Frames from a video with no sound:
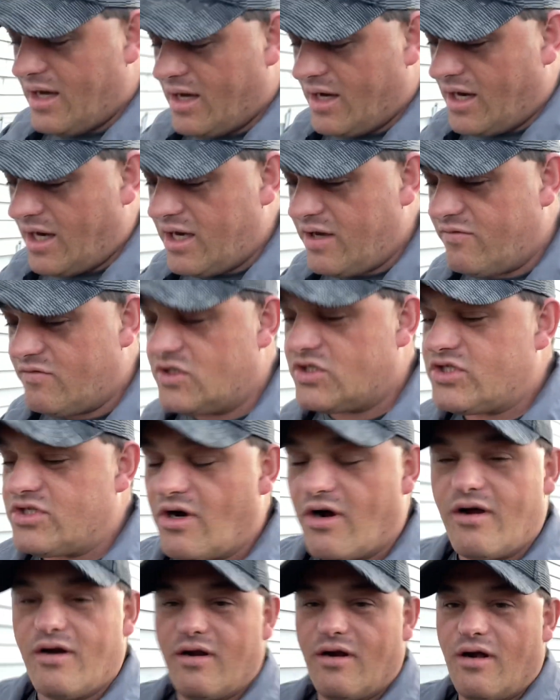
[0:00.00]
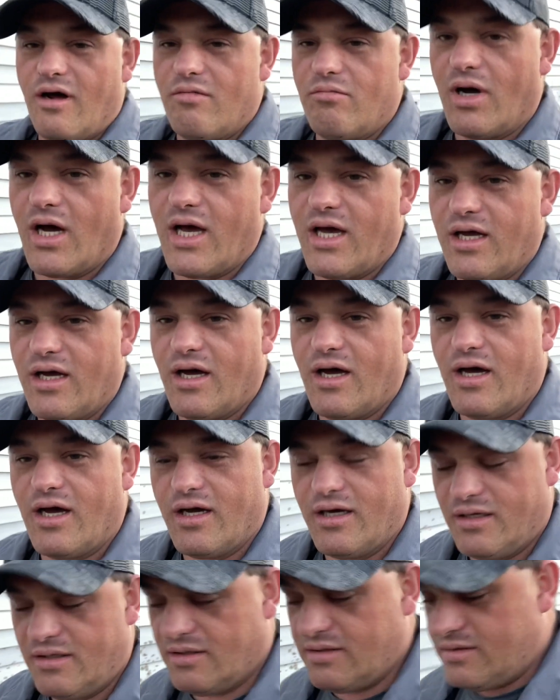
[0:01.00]
I even started on
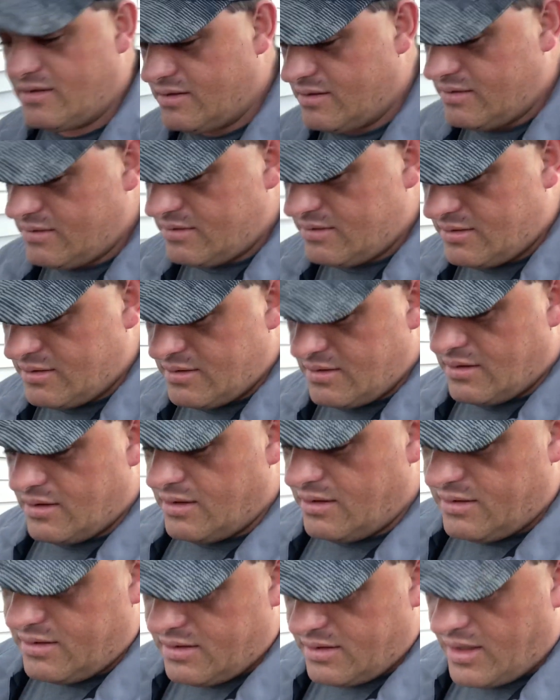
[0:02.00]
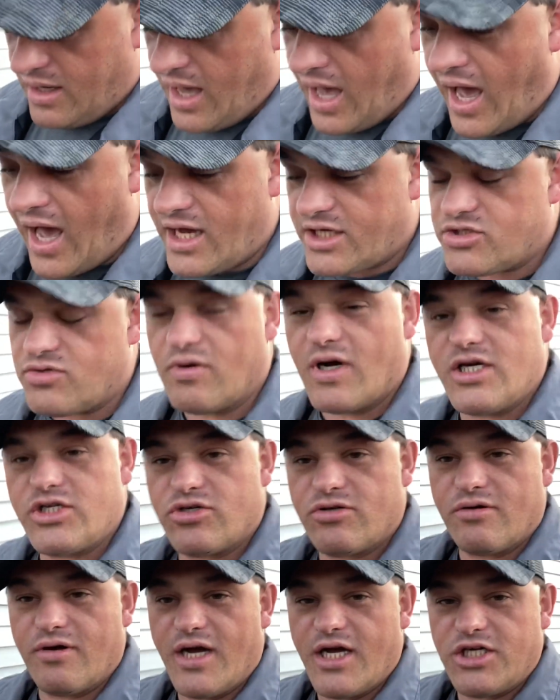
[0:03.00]
my axe
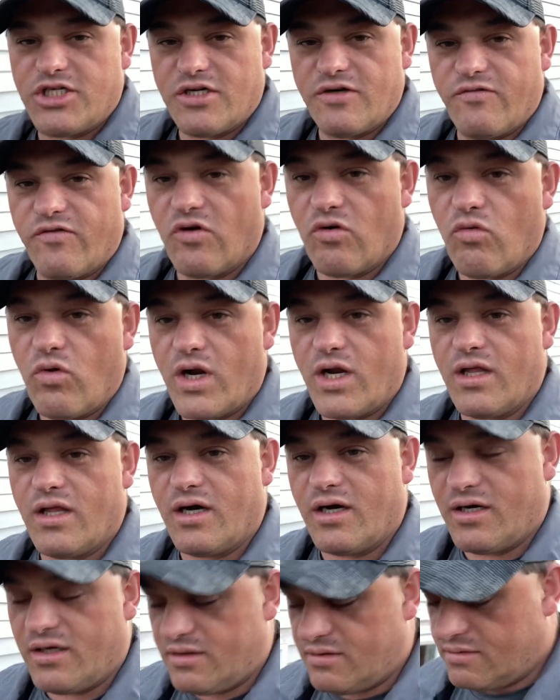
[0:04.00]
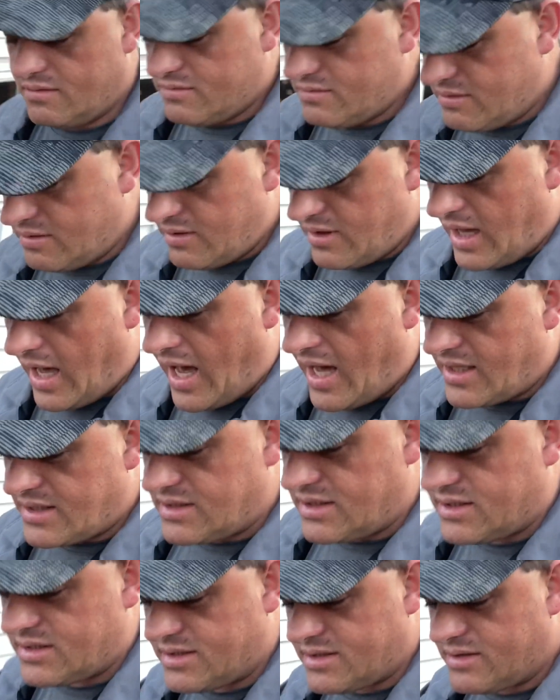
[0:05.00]
restoration for one of the
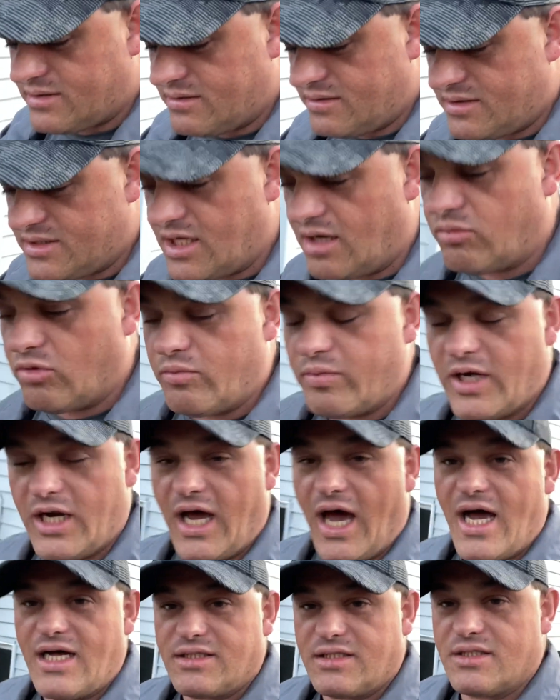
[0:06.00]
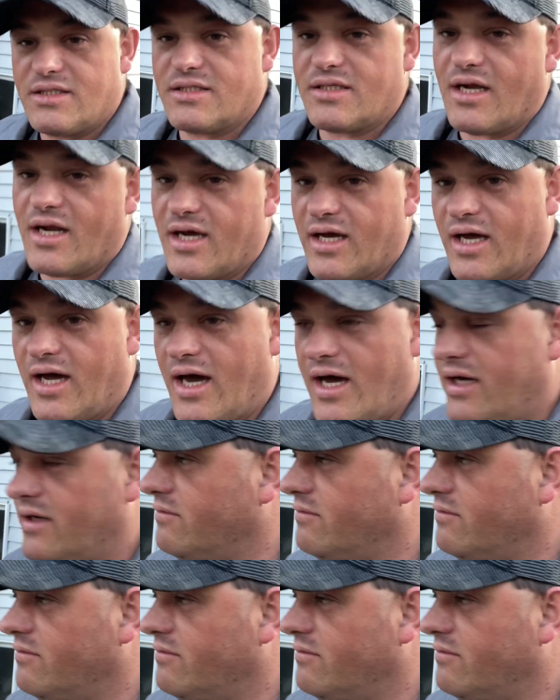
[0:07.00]
axes, double bit axes that I got.